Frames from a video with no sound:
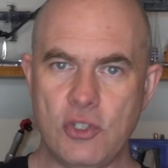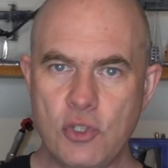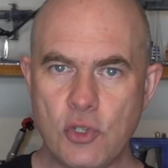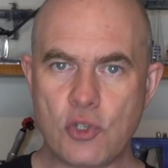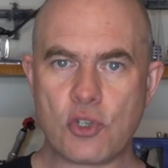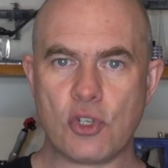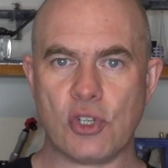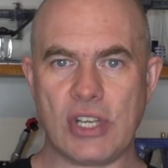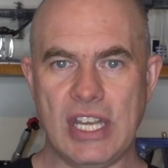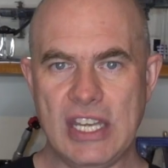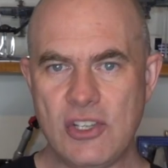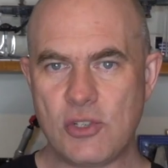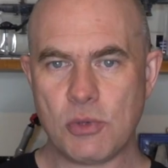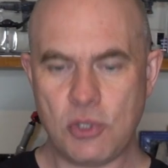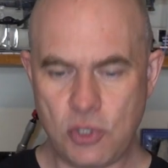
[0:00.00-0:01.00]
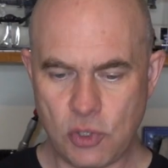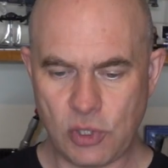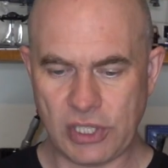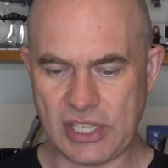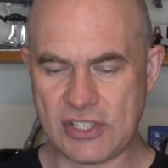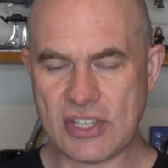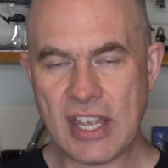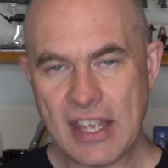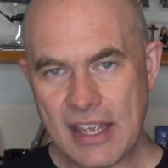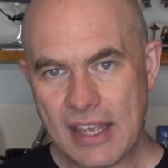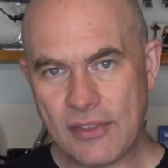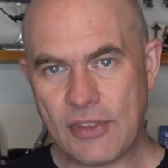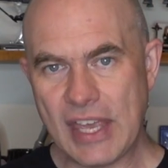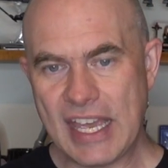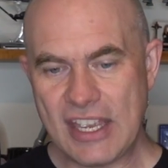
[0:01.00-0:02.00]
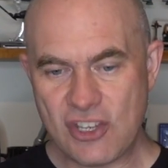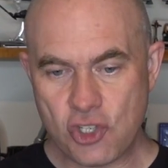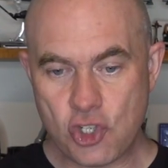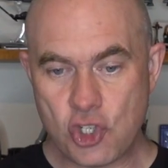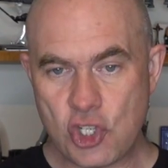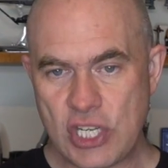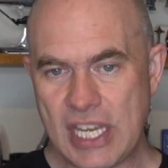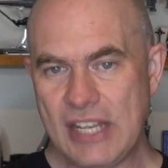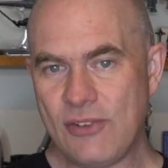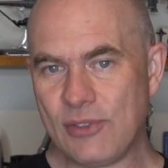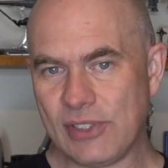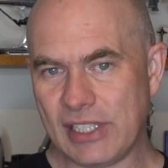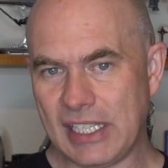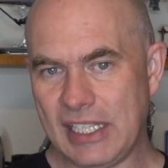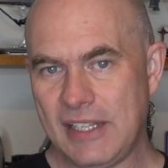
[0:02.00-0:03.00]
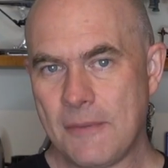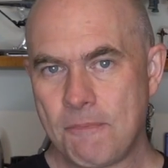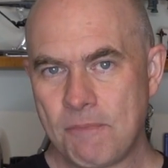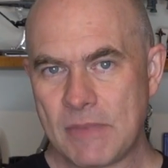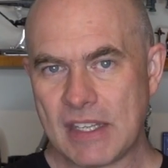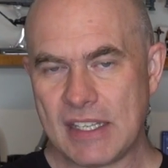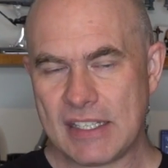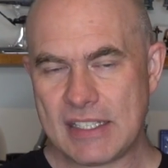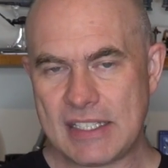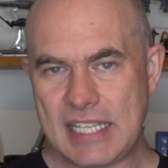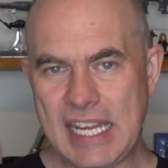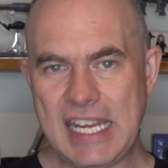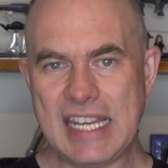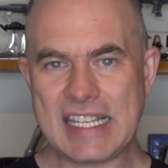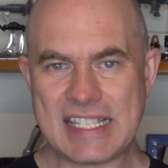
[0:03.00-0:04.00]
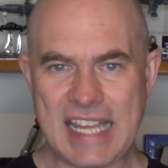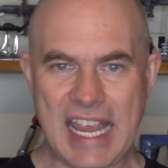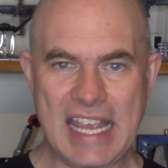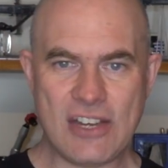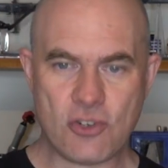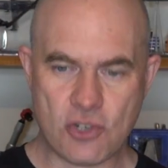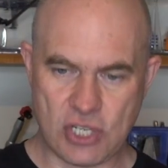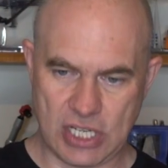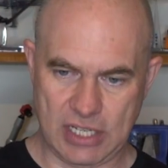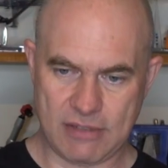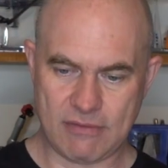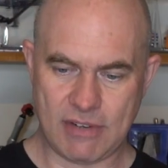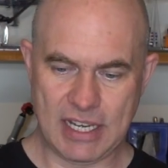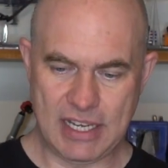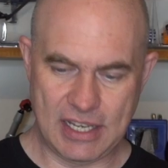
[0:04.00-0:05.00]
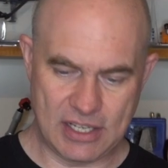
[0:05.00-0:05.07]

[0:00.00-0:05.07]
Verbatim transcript: neutron into a nucleus, that generally takes energy, right?